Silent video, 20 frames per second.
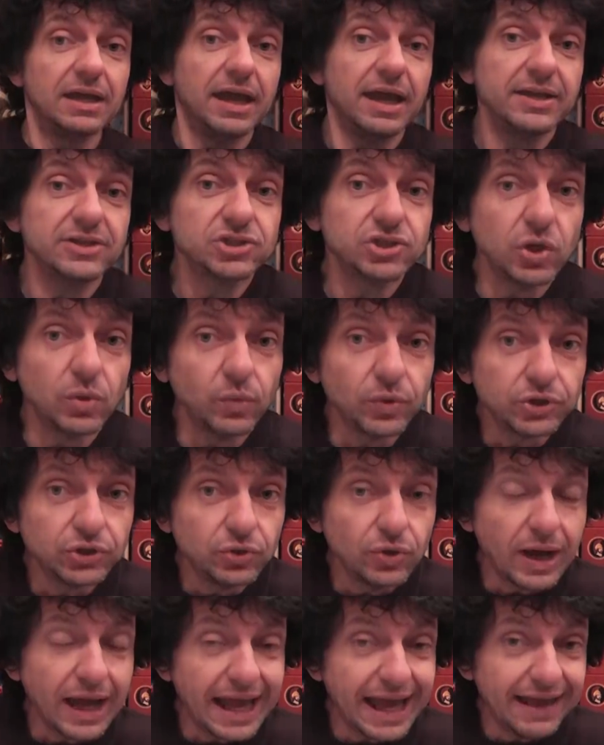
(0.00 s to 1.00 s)
And so what
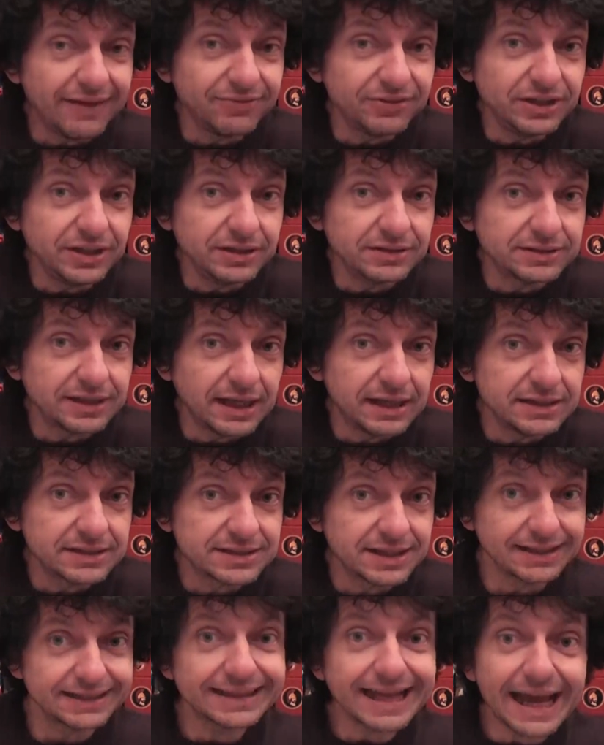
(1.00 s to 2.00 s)
you have here then
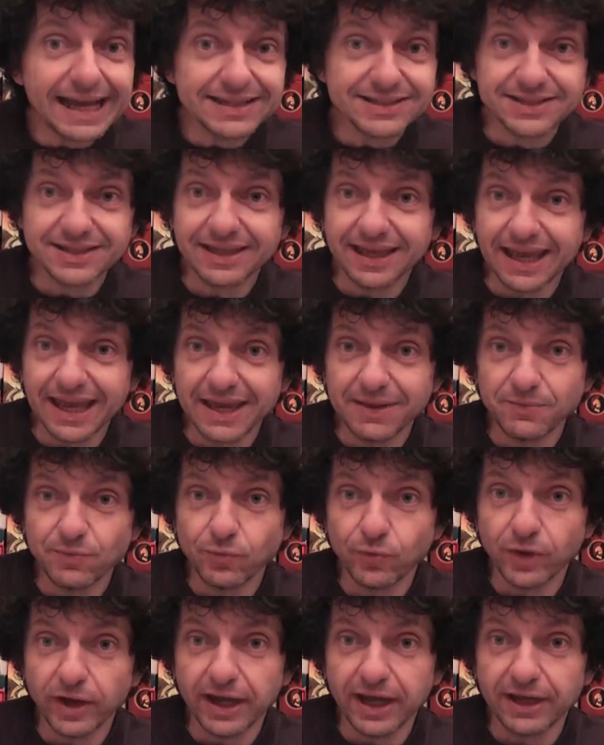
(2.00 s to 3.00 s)
is a dice game
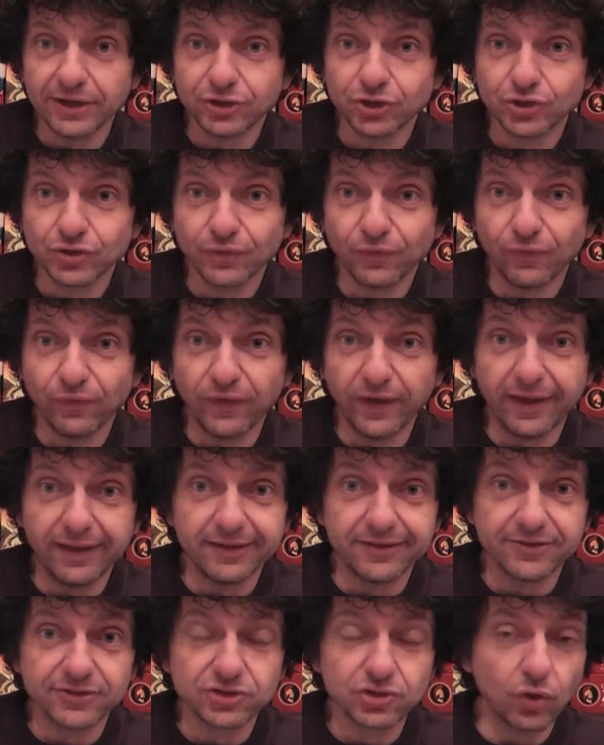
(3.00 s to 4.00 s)
which
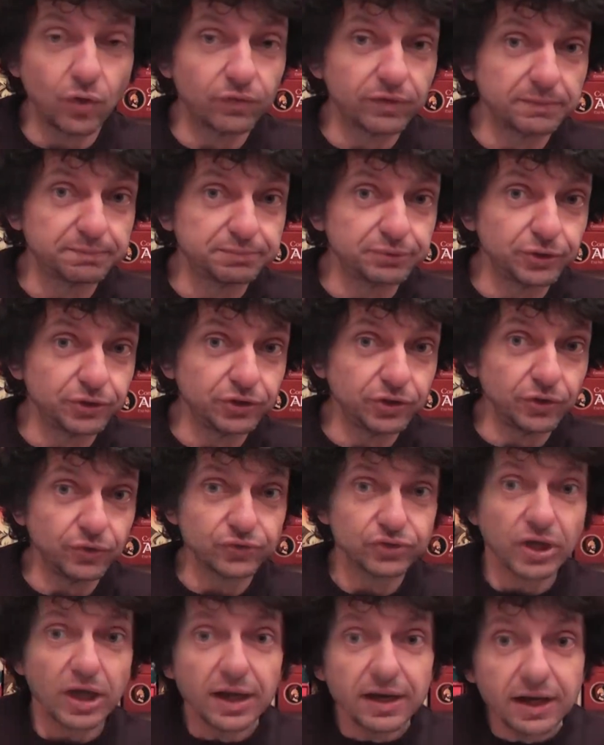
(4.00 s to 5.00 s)
feels
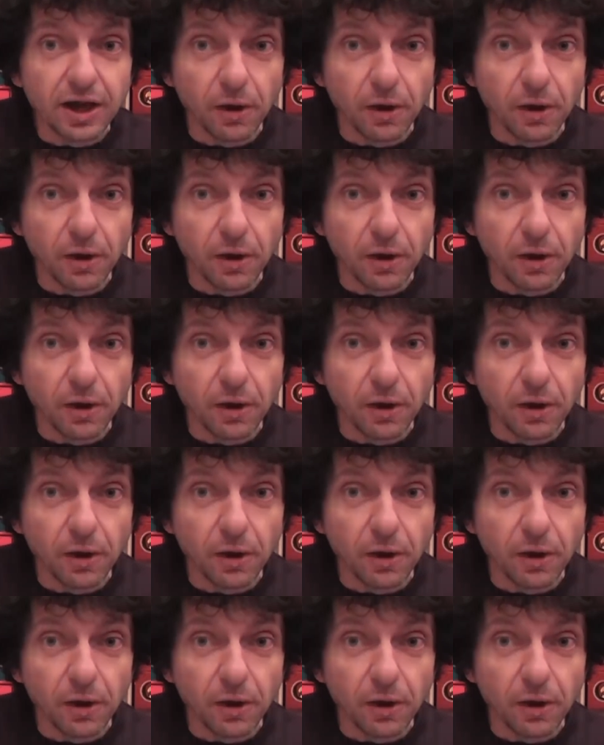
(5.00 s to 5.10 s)
overproduced.